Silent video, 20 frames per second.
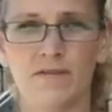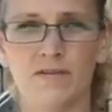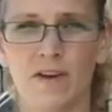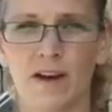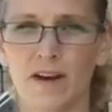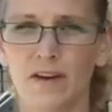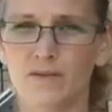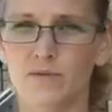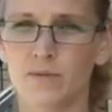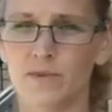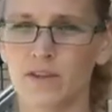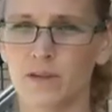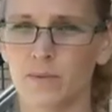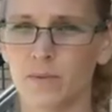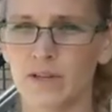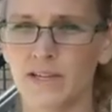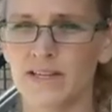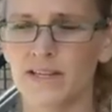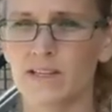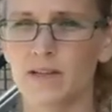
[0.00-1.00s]
filed with the
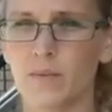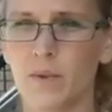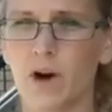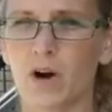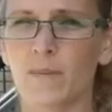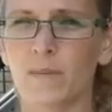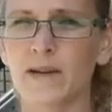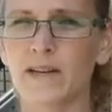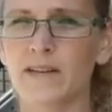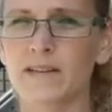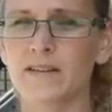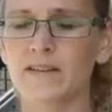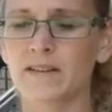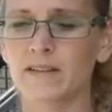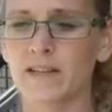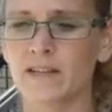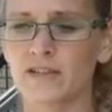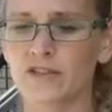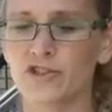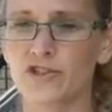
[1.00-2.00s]
police department
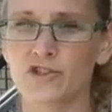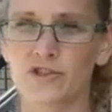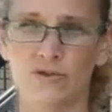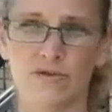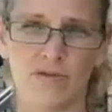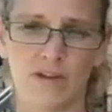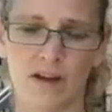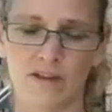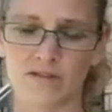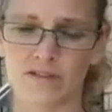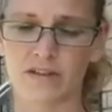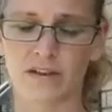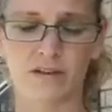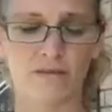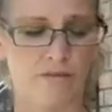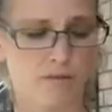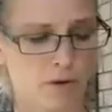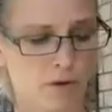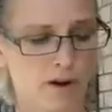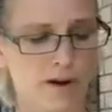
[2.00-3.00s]
since
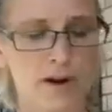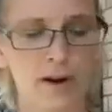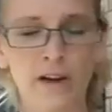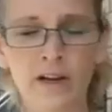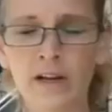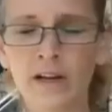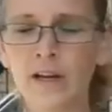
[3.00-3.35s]
2004.